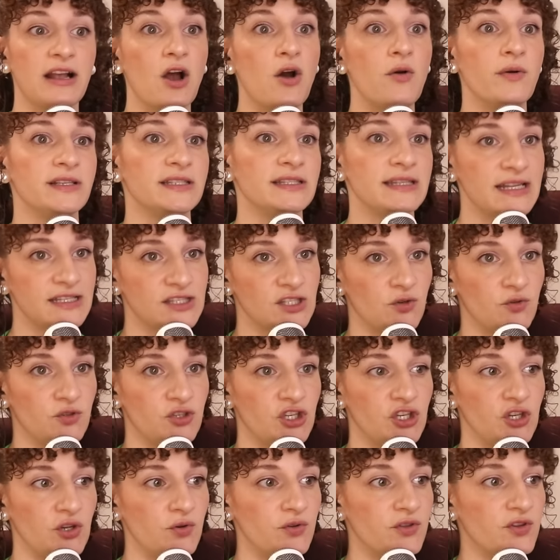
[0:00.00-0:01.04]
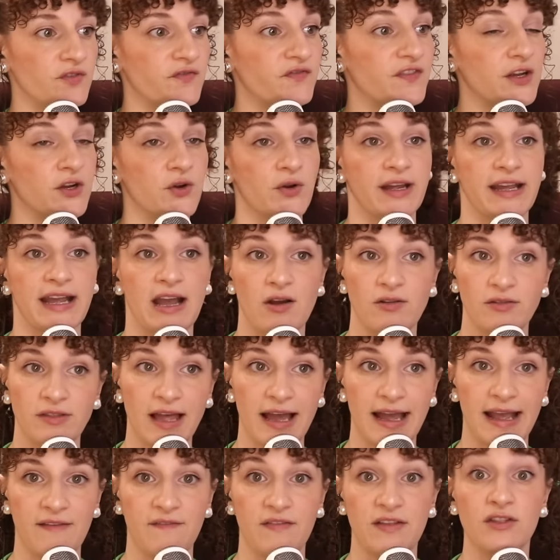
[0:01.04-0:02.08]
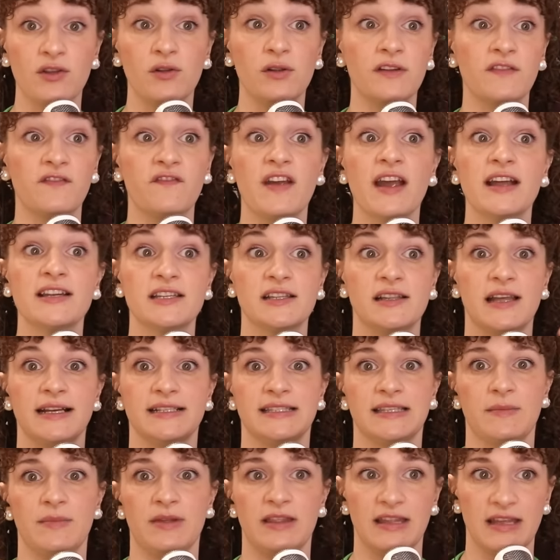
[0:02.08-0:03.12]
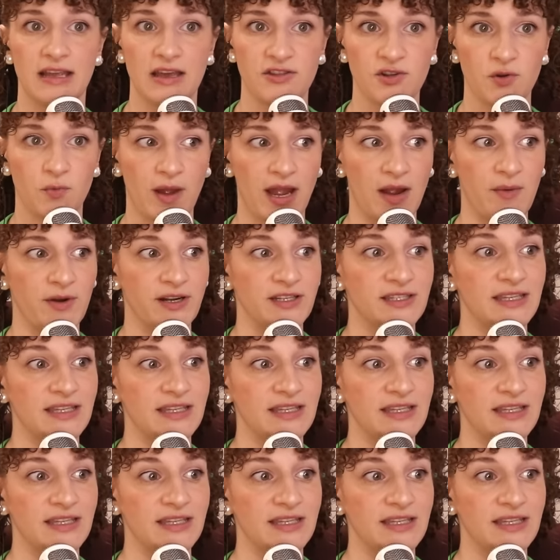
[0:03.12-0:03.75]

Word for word: oh, isn't that so cute? They're figuring out life and they'll infantilize them in the other way where it's